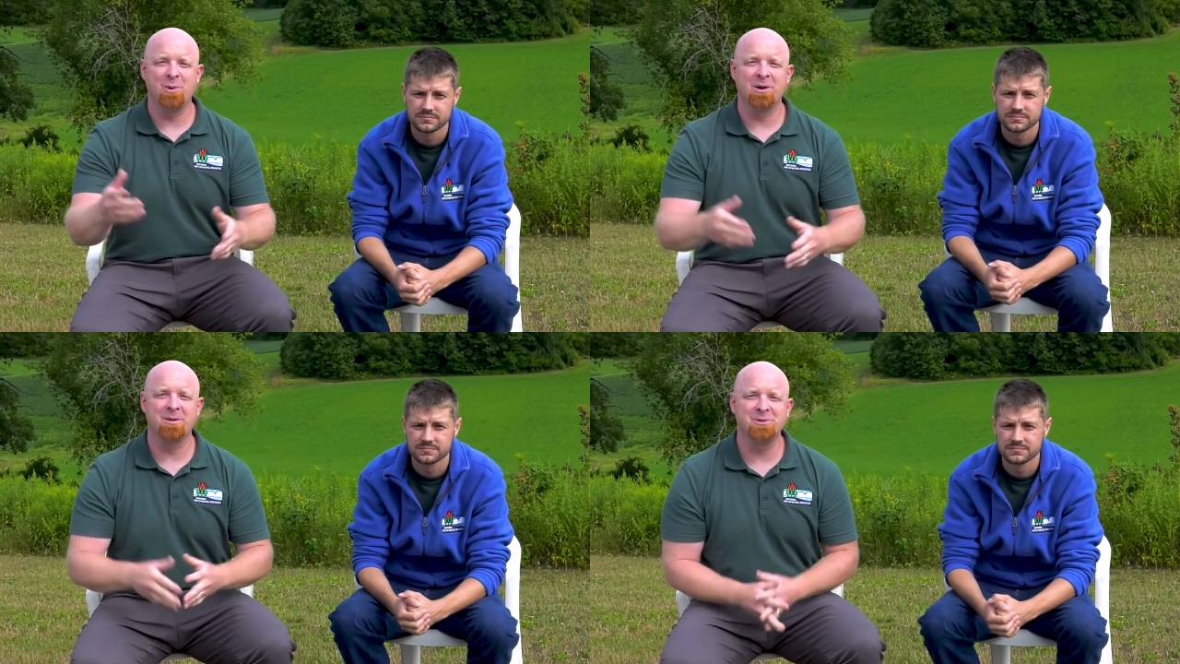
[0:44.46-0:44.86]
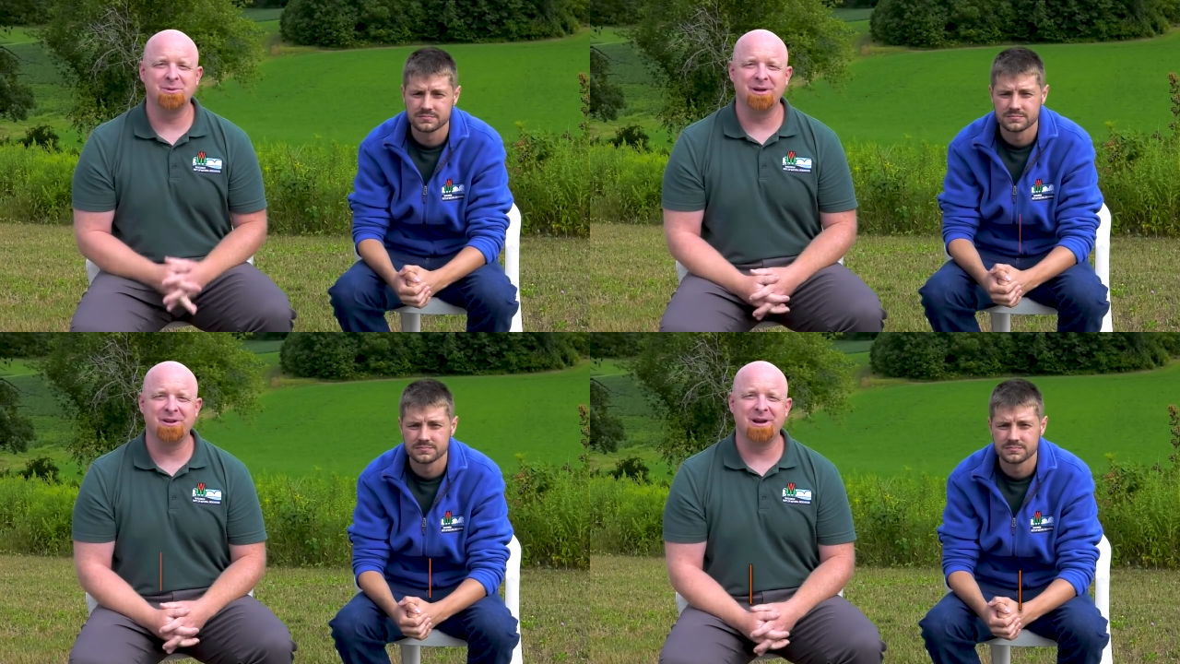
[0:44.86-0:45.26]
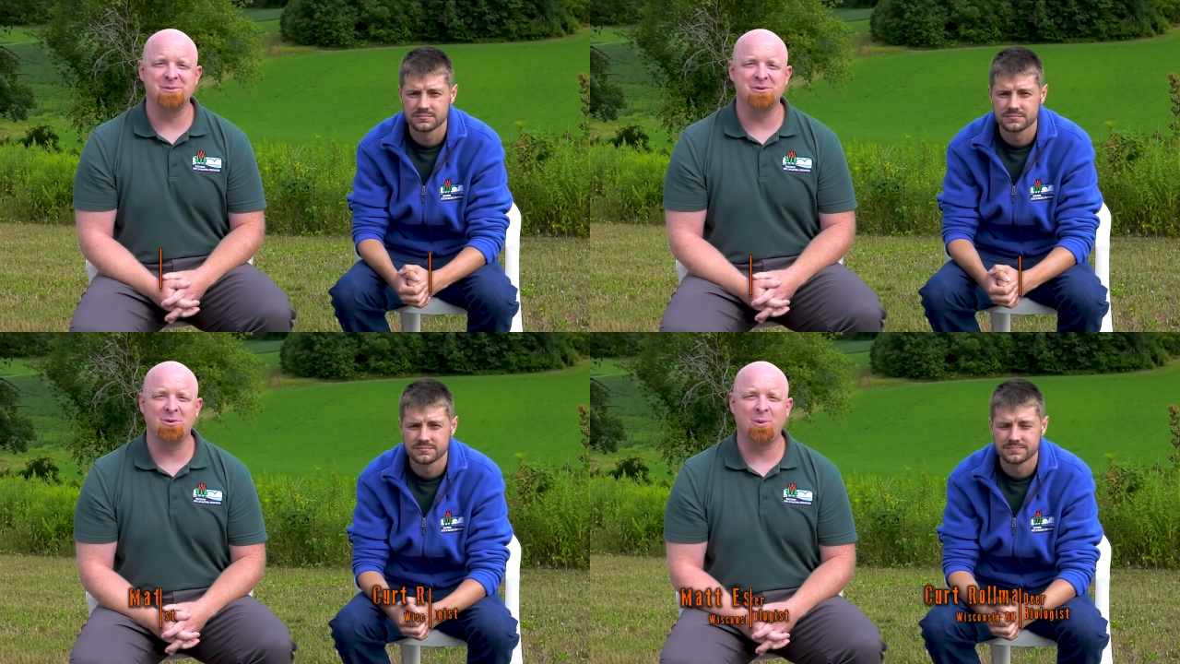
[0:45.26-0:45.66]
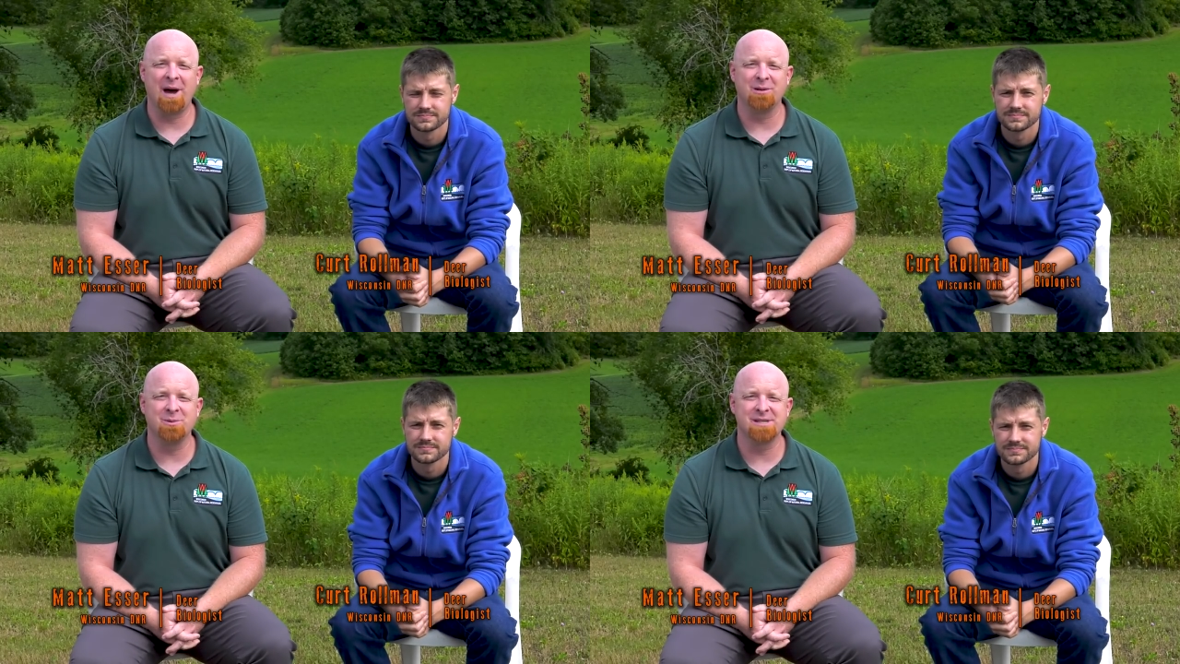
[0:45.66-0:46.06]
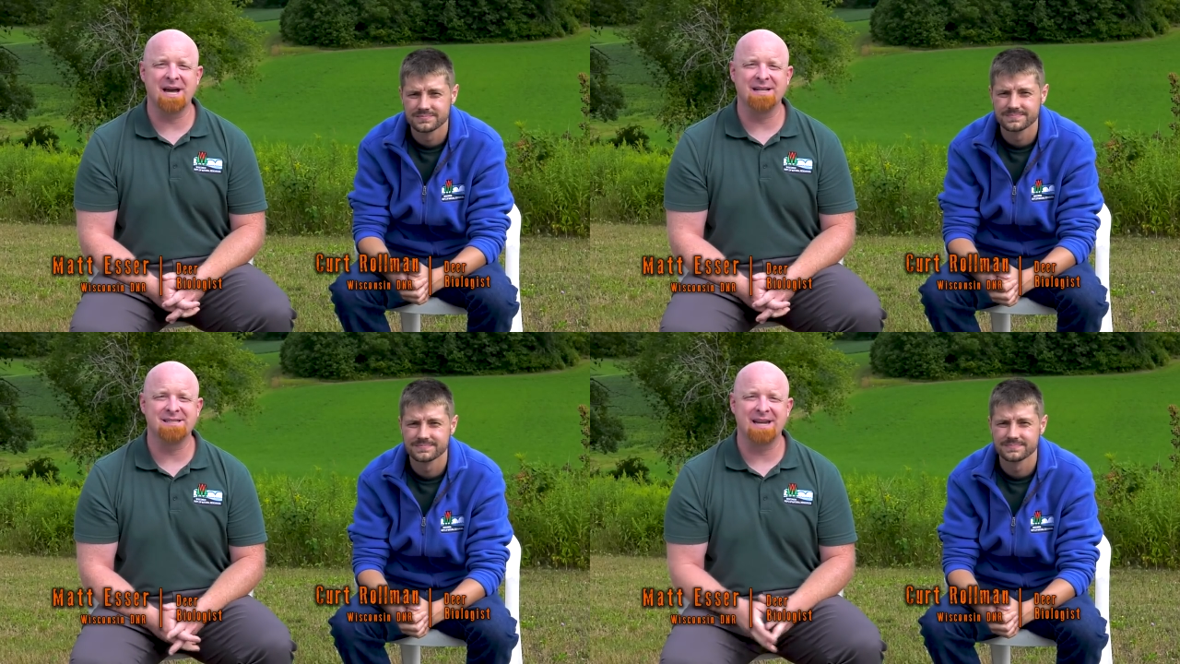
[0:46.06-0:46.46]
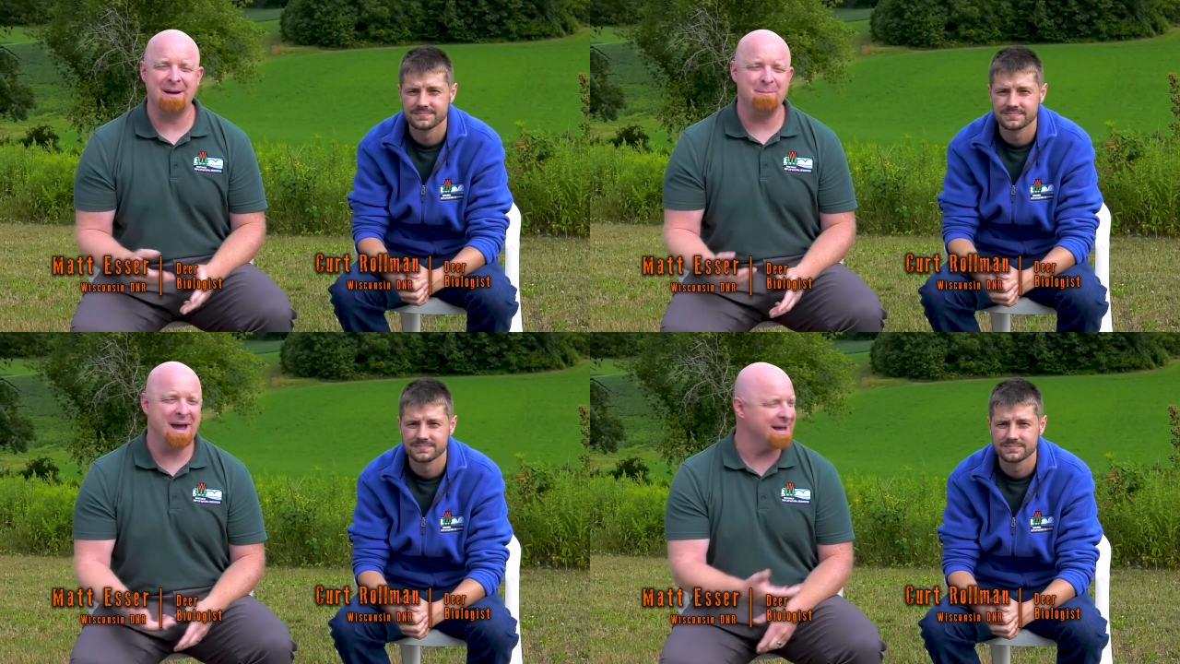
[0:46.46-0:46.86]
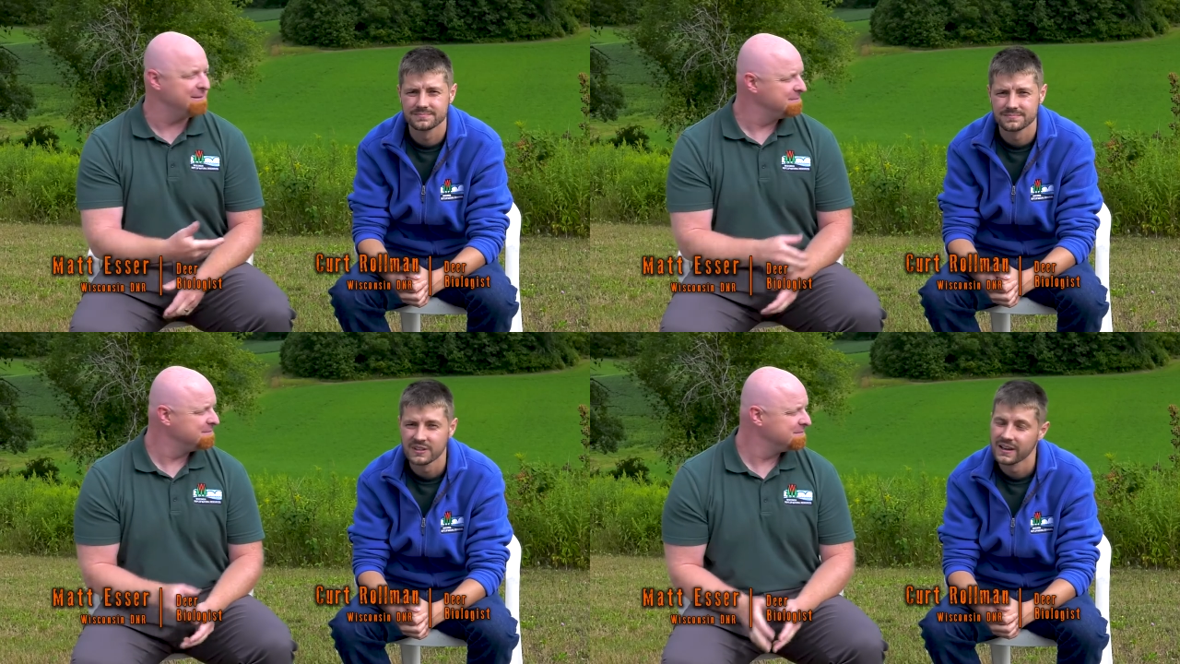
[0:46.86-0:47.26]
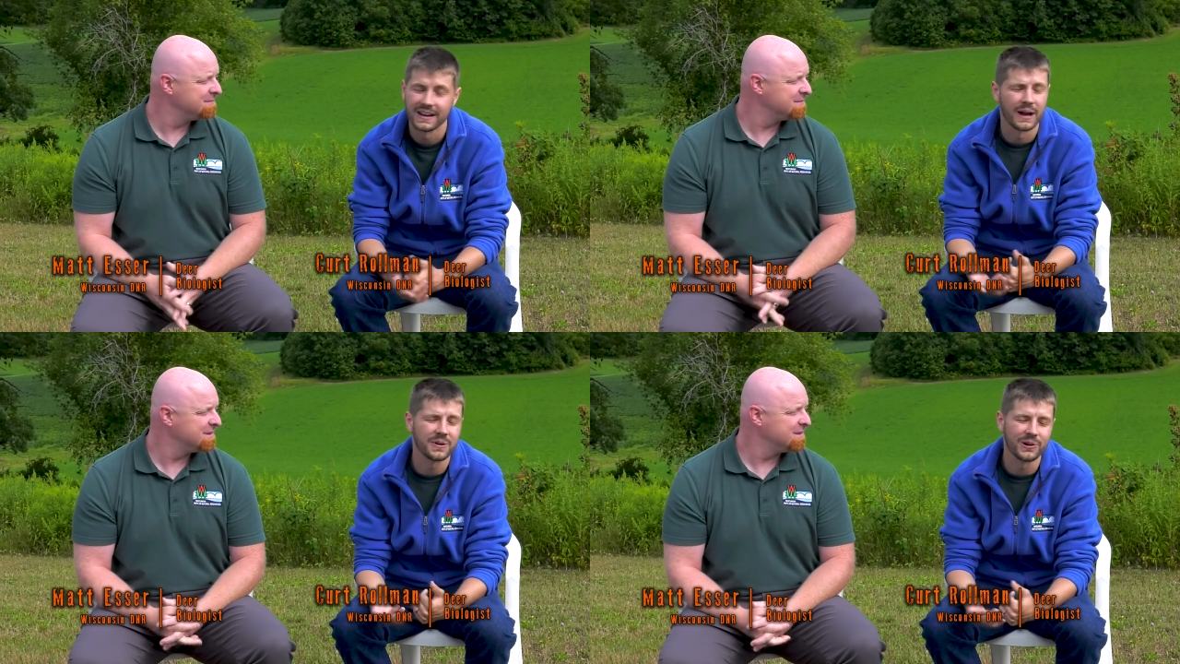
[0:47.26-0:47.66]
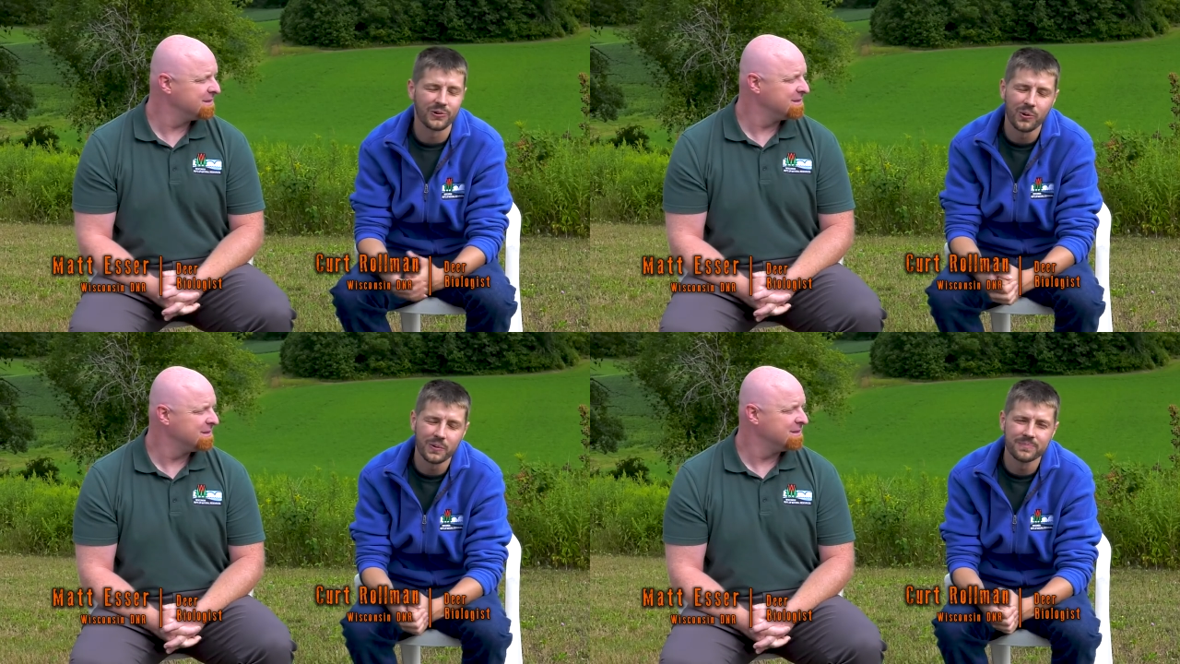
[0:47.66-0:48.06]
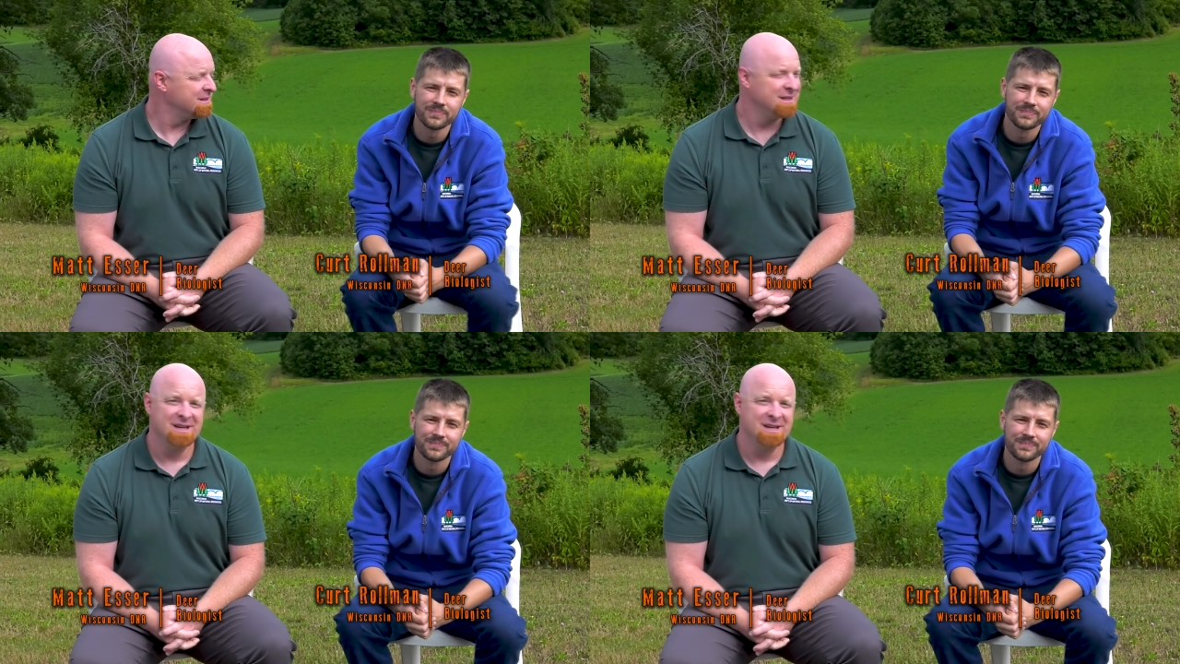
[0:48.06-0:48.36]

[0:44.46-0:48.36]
Speaker 1: welcome to another episode of Wild Wisconsin. I'm Matt. And I'm Curt Rollman.